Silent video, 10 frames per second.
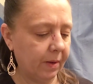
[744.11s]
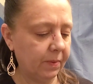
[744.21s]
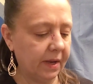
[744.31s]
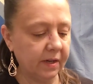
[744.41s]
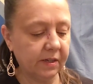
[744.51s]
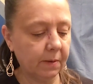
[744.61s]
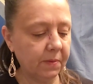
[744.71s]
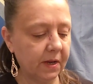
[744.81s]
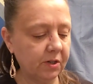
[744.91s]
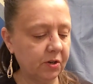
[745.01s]
Because some
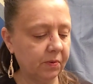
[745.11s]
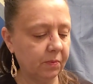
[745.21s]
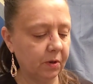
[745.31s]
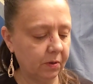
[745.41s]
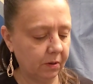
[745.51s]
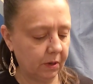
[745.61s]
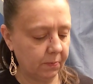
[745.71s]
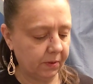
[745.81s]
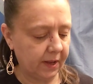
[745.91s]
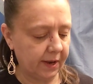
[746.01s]
things you can
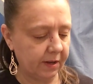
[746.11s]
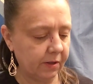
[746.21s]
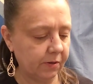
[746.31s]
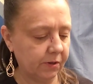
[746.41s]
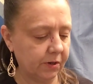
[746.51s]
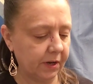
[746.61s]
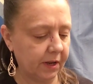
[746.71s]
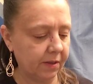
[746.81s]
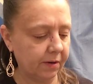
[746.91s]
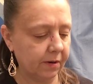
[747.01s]
plant closer
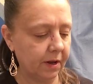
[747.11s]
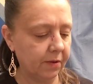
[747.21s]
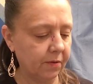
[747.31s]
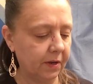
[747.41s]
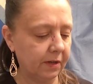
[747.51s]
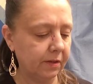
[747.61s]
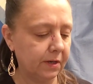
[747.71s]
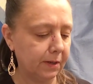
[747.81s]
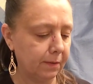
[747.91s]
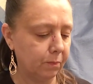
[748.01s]
together, other things
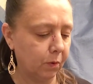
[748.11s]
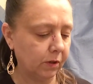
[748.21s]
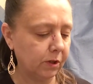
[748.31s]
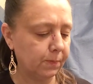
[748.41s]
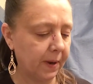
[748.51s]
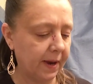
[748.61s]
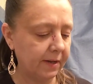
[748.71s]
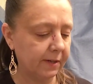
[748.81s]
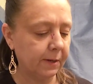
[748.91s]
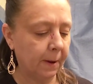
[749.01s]
need more
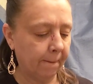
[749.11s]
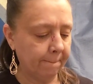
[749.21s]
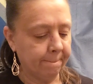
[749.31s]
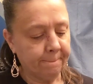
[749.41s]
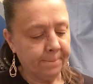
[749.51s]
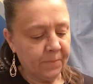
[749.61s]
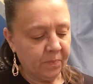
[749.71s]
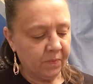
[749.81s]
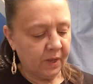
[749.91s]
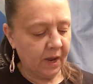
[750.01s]
space.
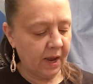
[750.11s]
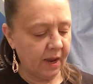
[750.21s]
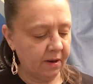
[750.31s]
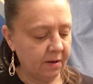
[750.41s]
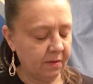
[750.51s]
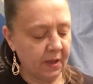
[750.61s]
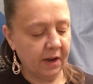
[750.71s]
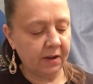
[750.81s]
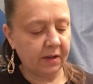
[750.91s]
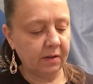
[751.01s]
And
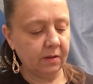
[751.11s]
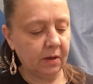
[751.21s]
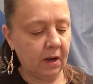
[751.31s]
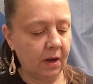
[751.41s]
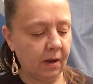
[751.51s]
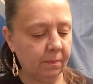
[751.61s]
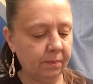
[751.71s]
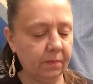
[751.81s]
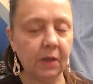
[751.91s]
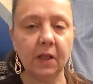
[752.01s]
that a
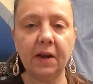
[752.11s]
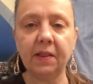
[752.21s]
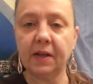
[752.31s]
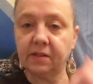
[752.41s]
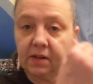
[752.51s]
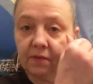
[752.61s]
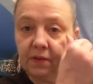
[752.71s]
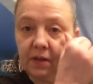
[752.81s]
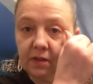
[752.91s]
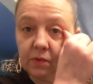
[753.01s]
lot of that stuff
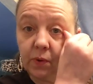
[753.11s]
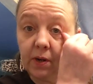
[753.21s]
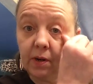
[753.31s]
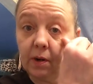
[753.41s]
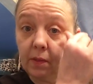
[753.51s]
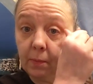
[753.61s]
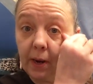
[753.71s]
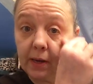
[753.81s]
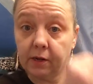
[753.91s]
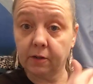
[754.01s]
is written on the
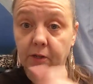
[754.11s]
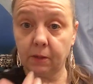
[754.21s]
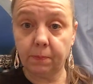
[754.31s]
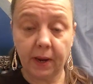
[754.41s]
back of your seed